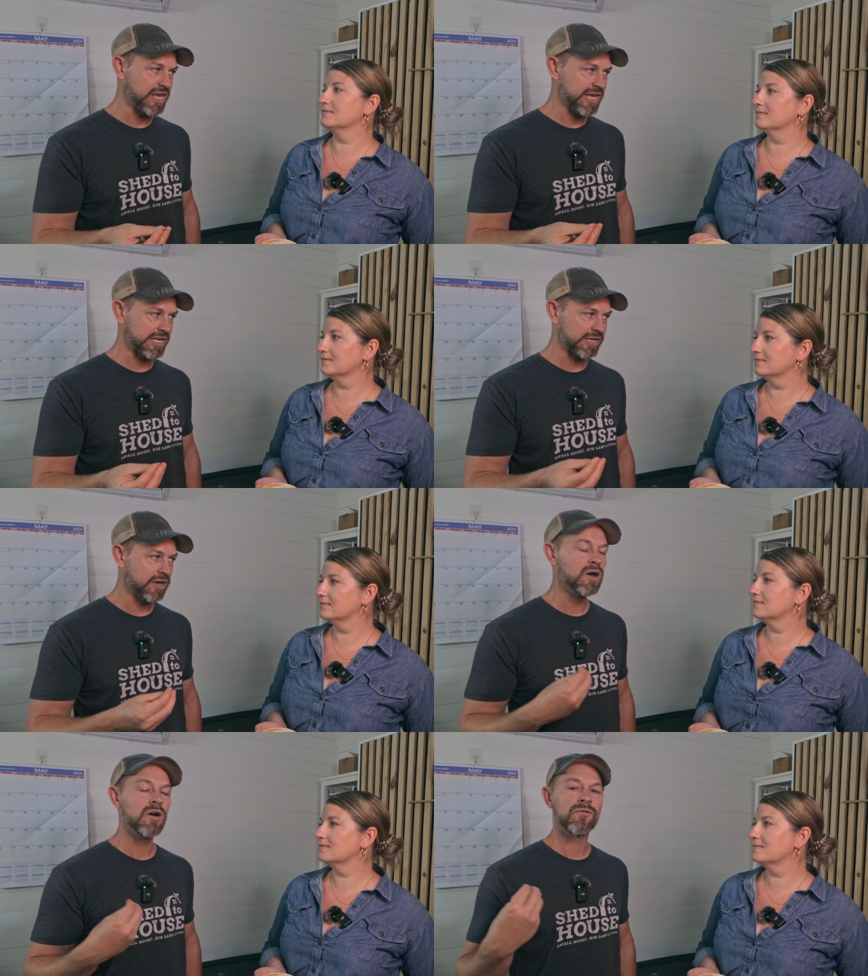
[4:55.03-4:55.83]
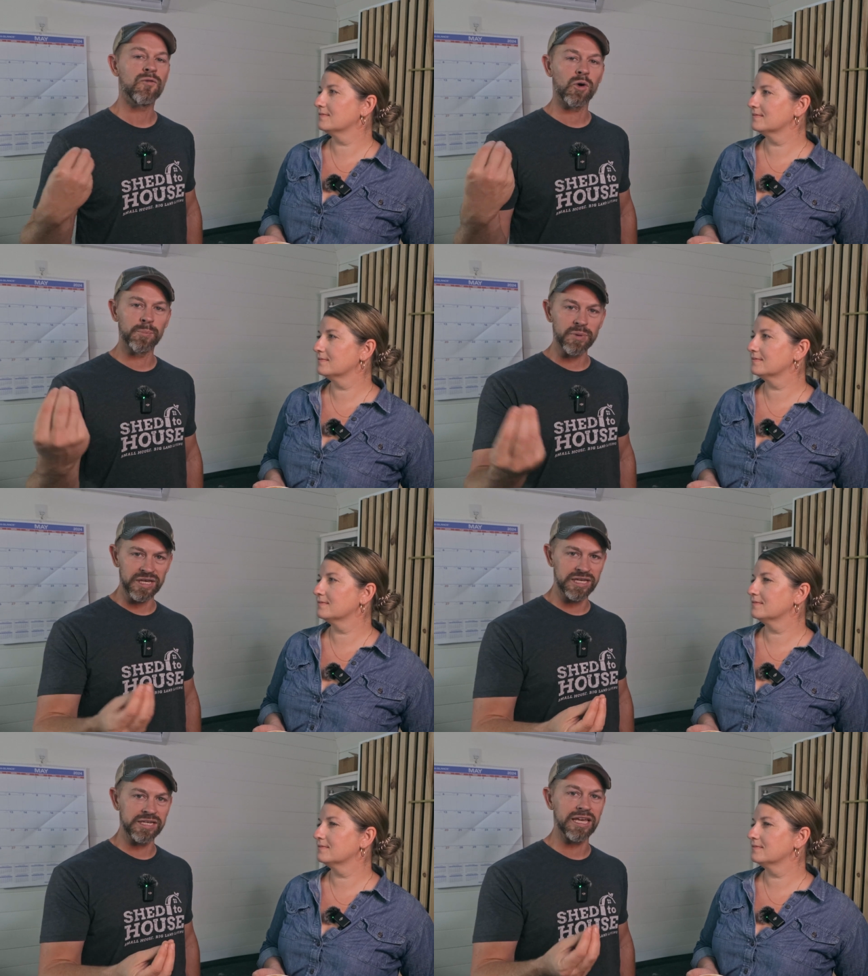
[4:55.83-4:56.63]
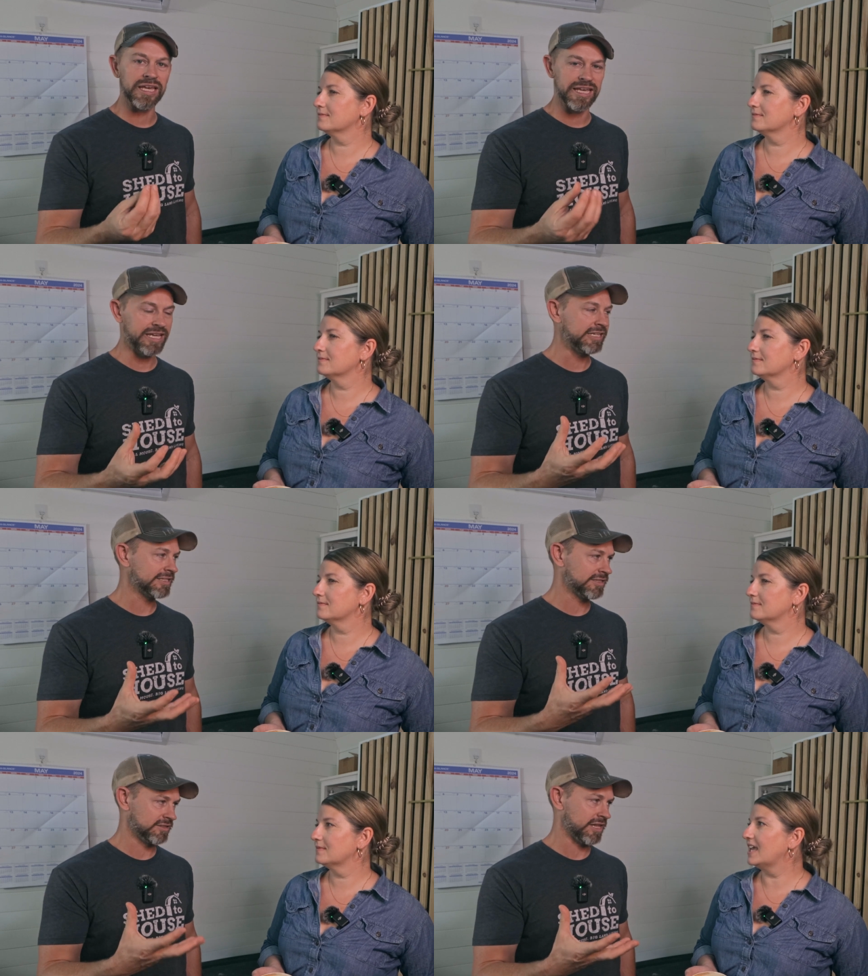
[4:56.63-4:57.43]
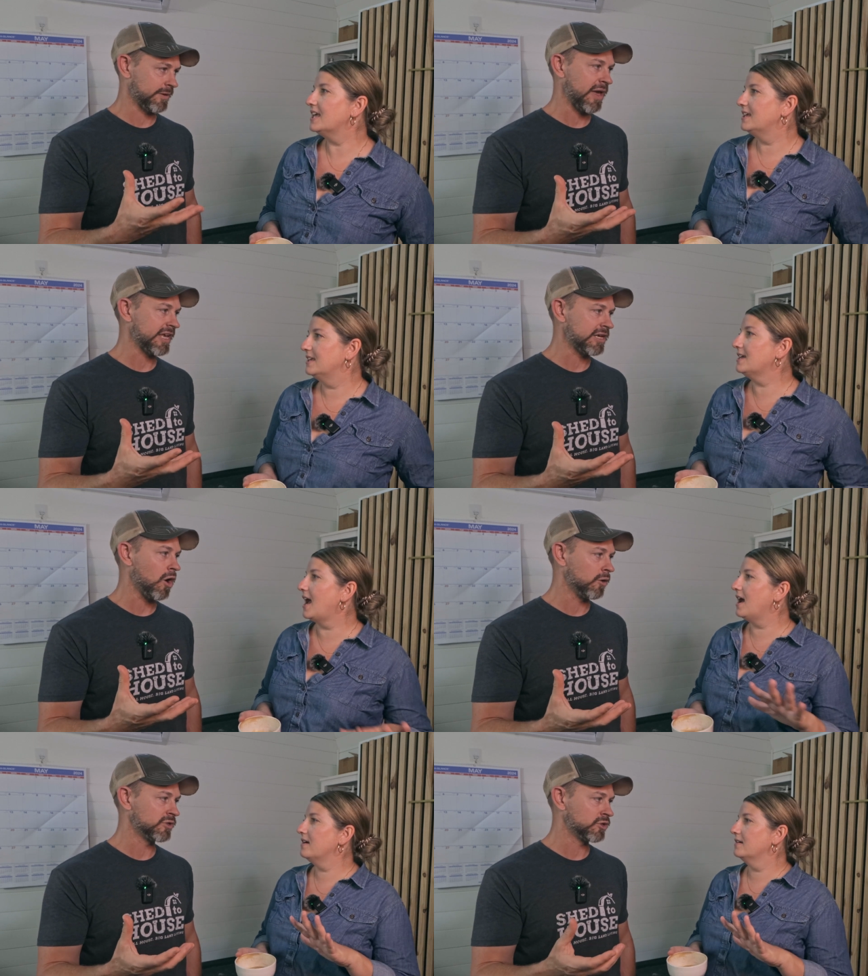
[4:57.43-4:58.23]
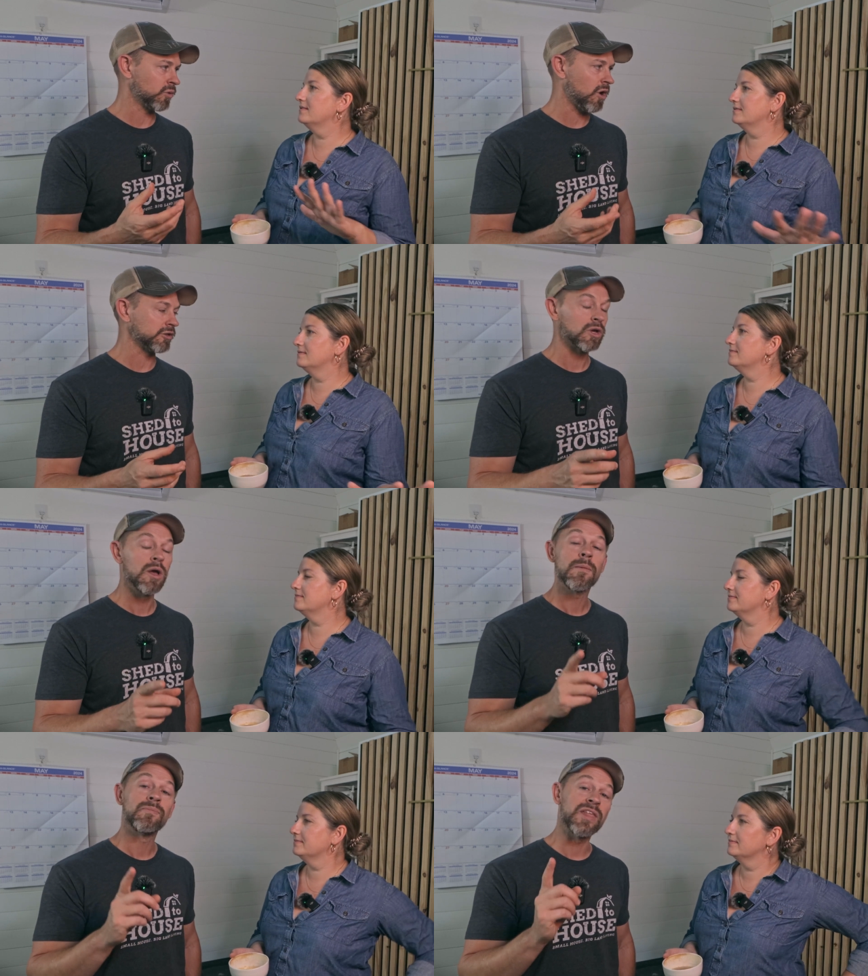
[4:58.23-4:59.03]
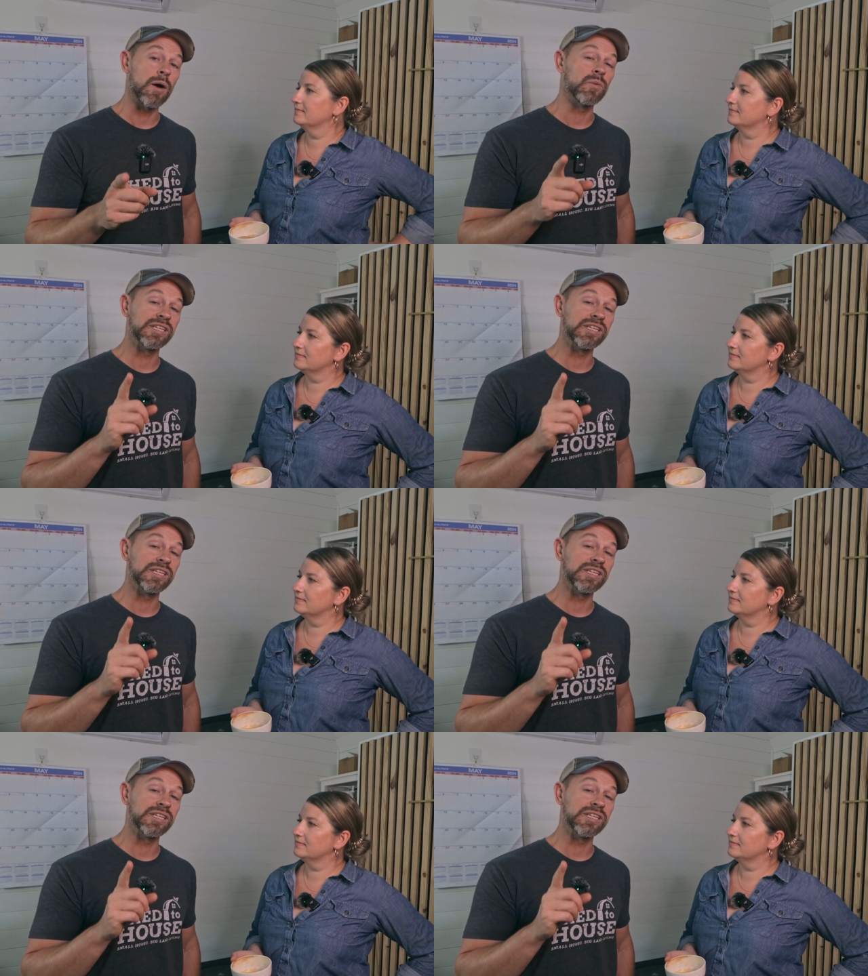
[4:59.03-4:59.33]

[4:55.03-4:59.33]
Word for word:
Speaker 1: thing for being in like making yeah. homes in your walls. Now,